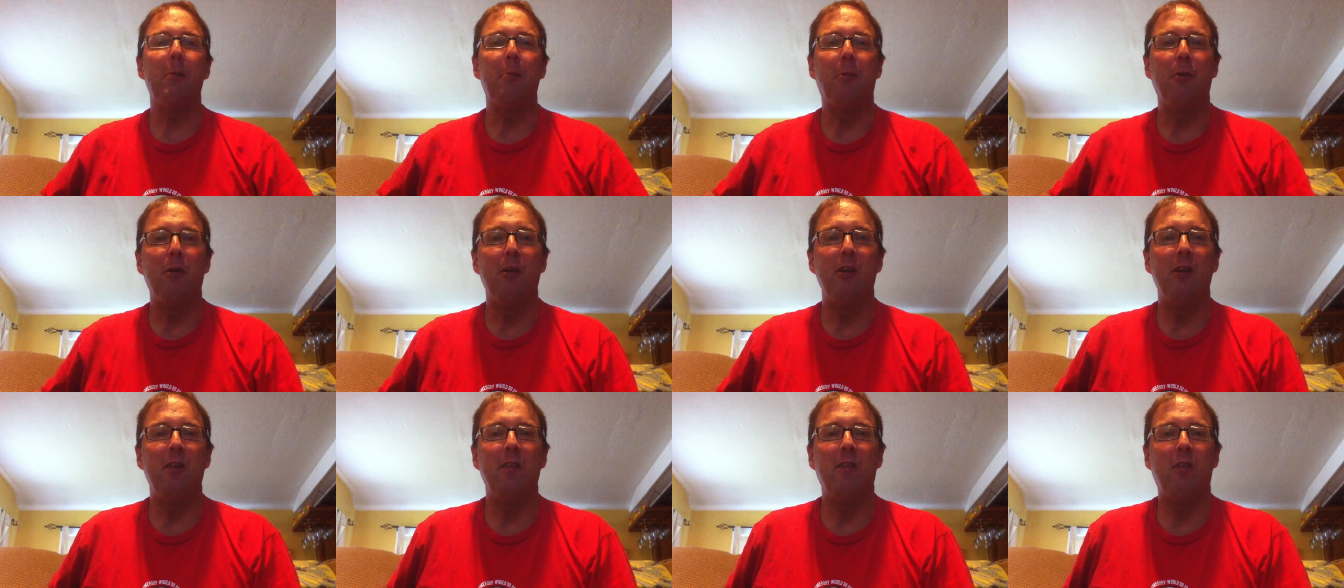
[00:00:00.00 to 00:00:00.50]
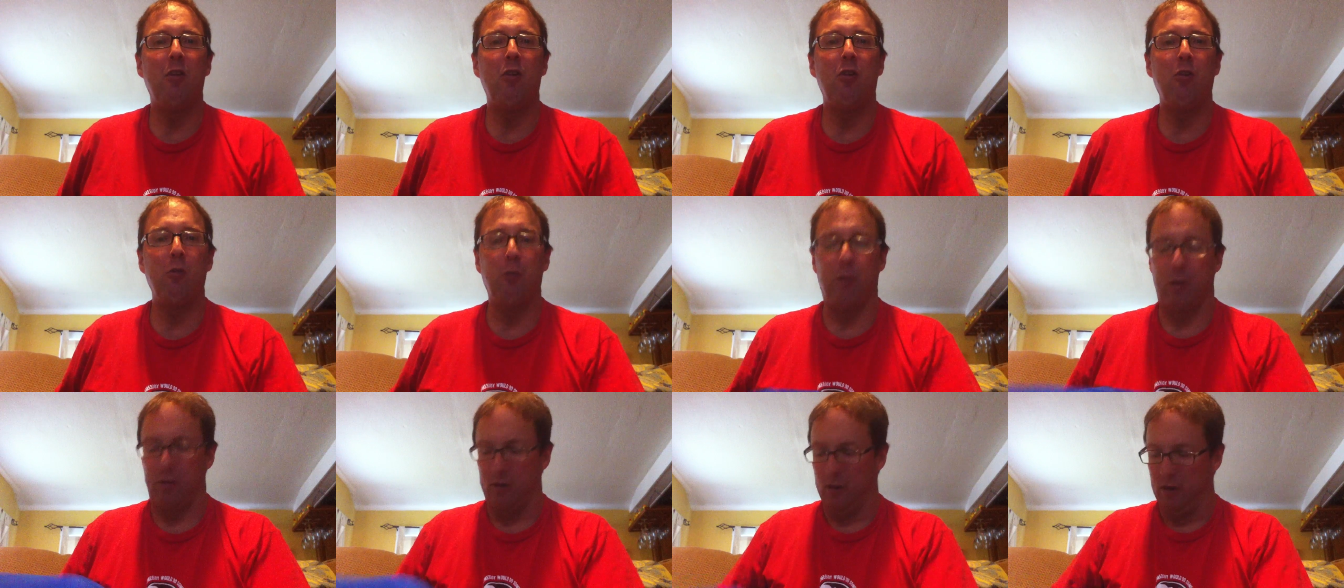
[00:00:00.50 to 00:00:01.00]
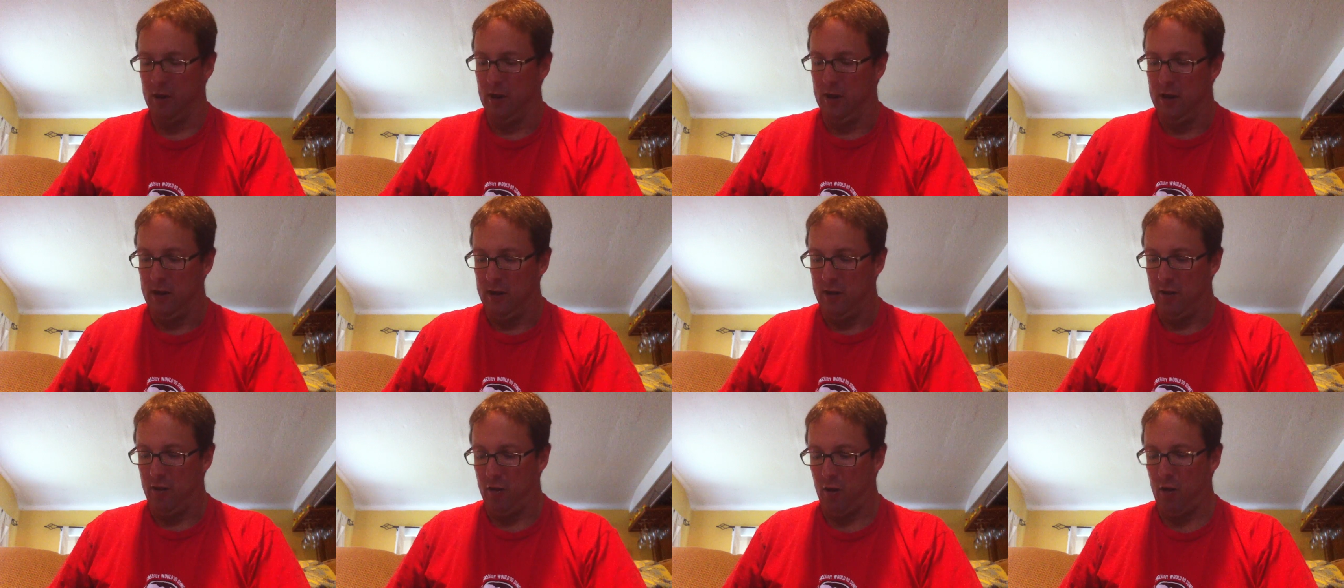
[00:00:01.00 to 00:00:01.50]
put it in the scooter.
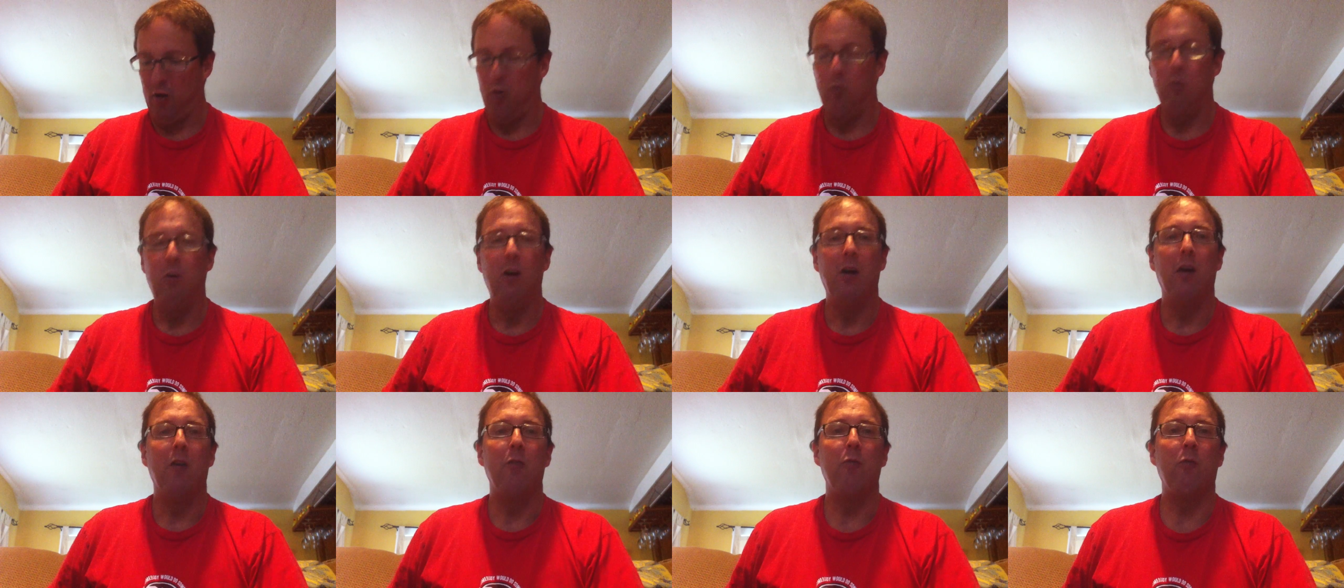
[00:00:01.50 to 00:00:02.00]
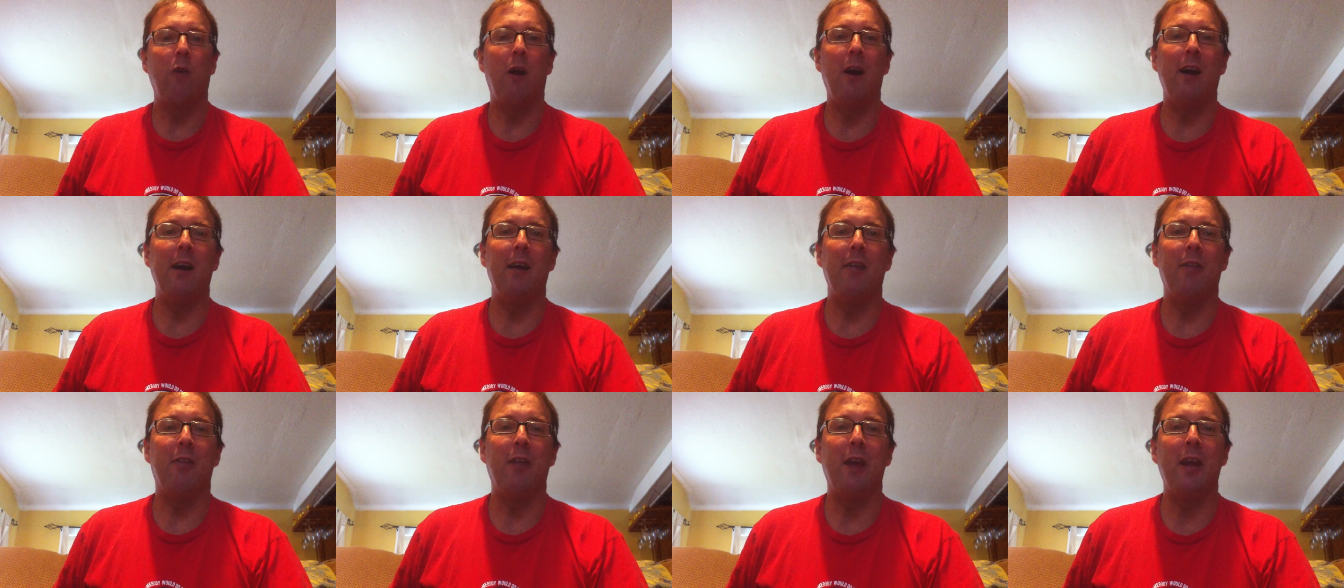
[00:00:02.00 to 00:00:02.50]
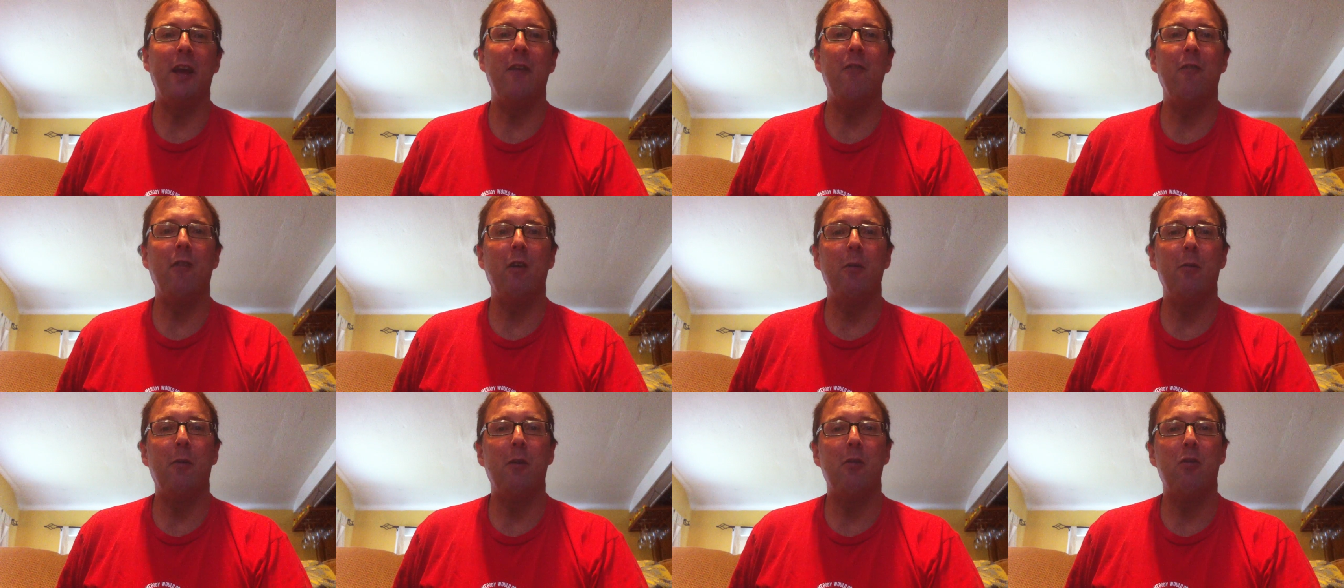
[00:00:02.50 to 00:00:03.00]
So Ryan, thank you
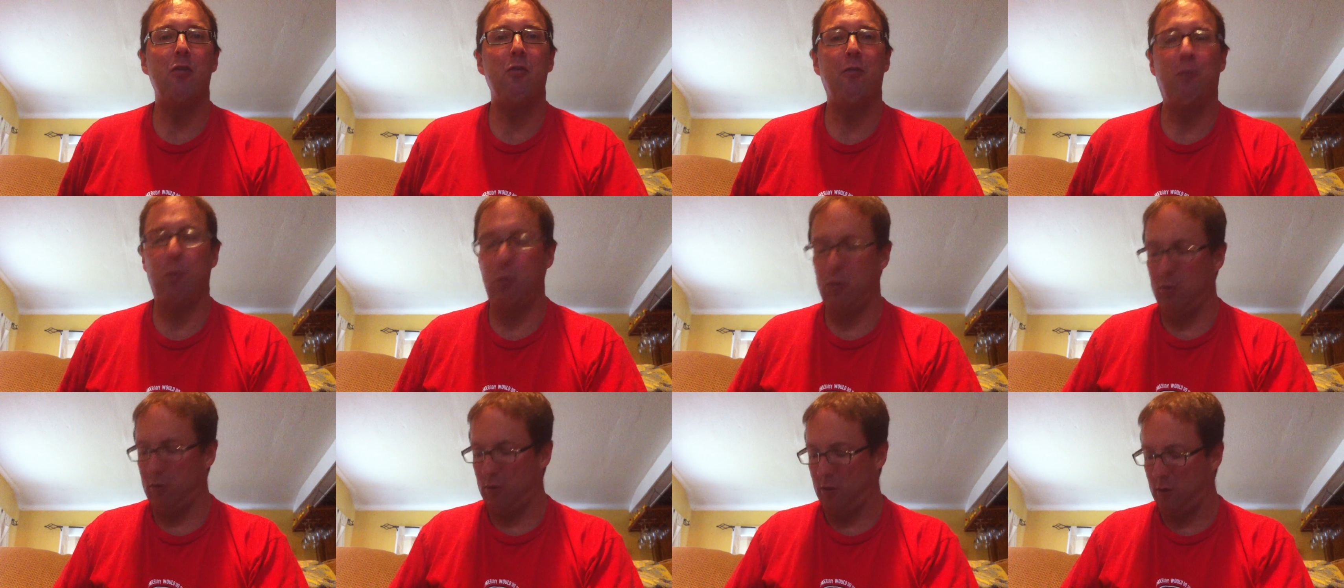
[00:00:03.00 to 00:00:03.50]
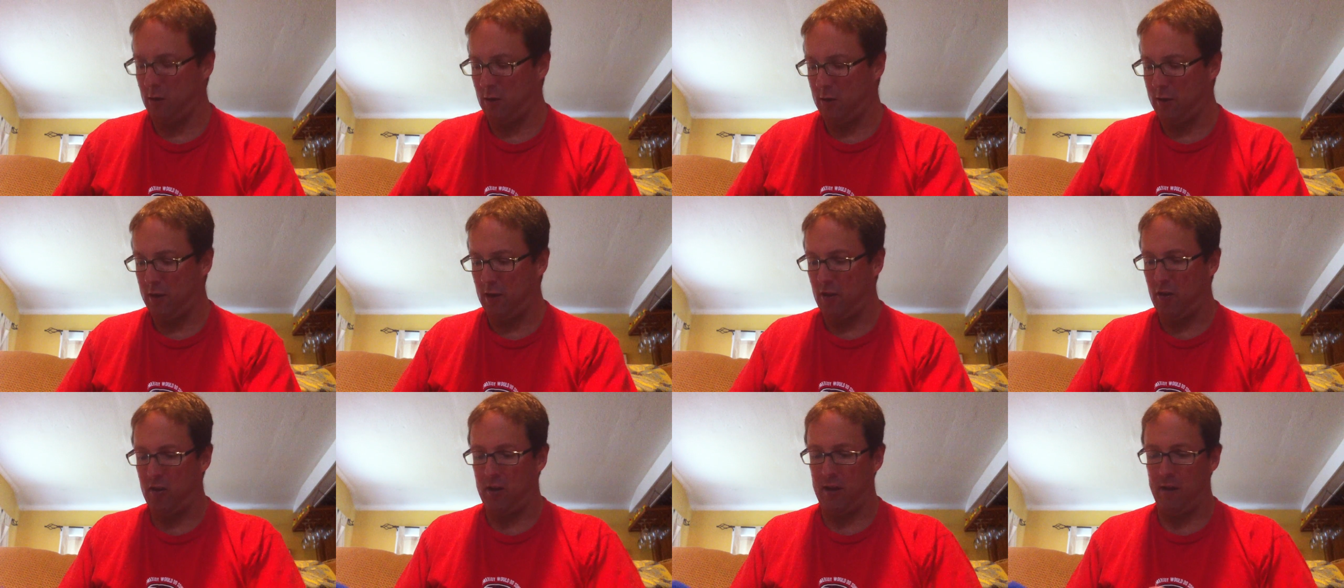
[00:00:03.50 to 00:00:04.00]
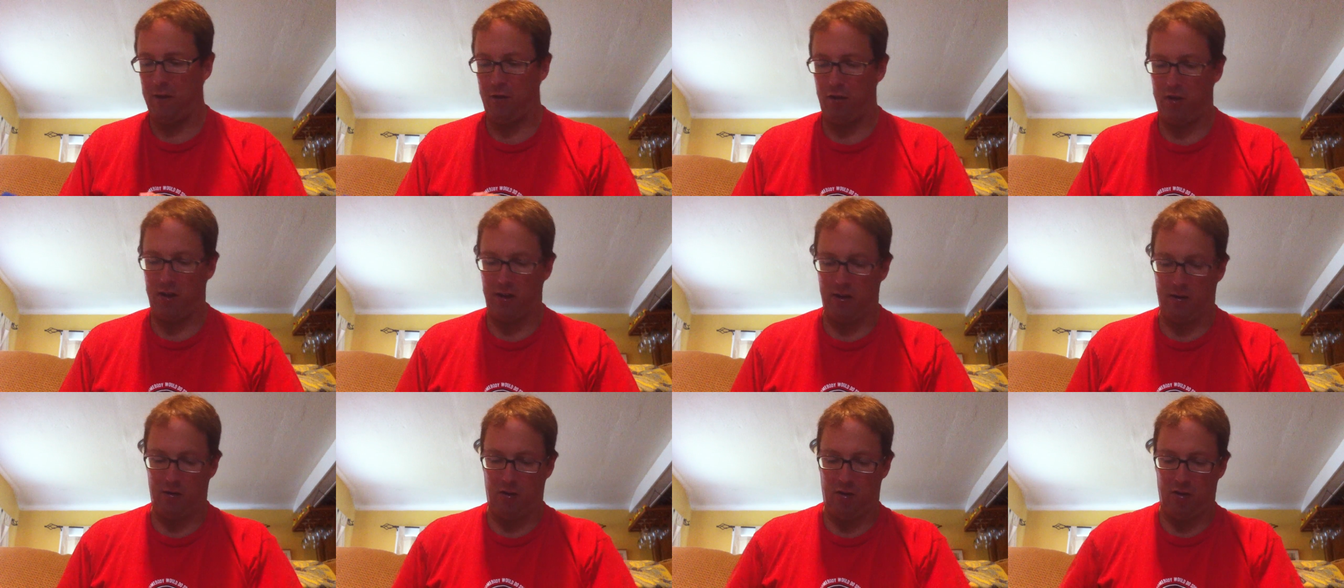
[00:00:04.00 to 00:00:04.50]
very much for all these
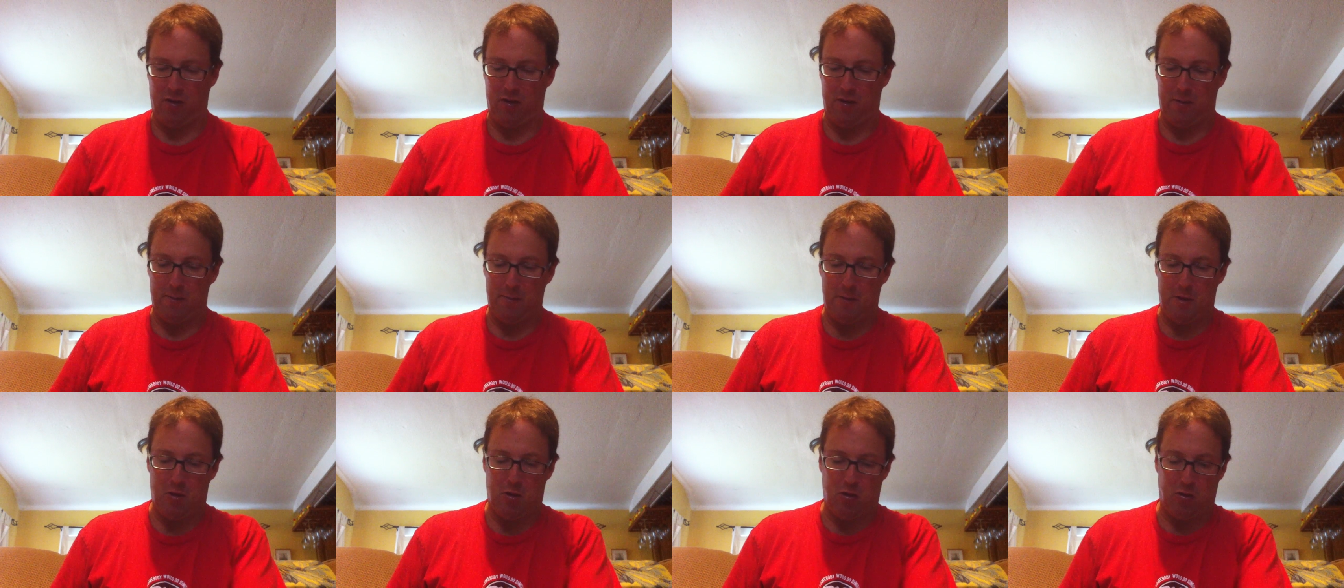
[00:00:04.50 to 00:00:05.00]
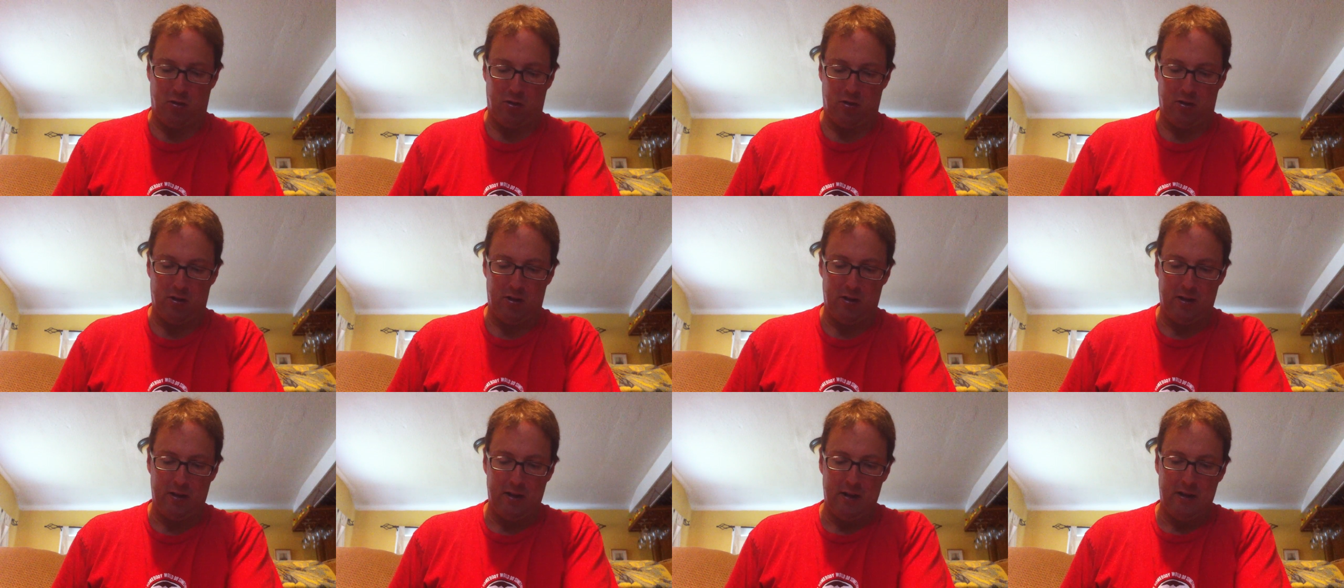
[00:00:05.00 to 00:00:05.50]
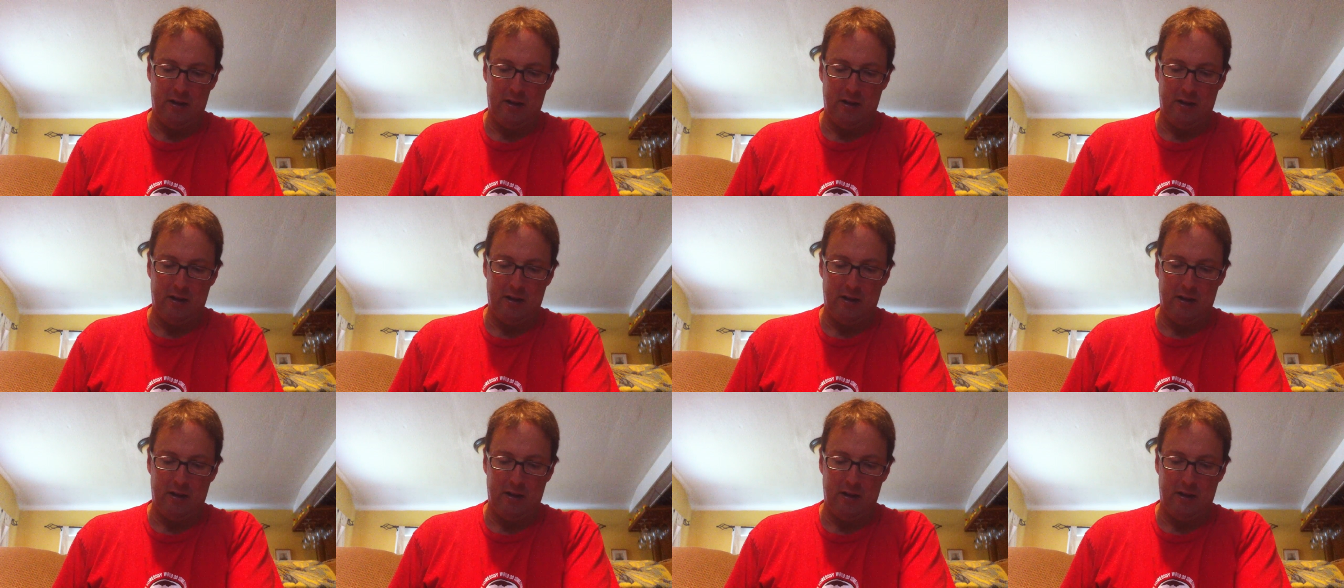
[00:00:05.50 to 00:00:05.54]
gifts. Here's the Mitchell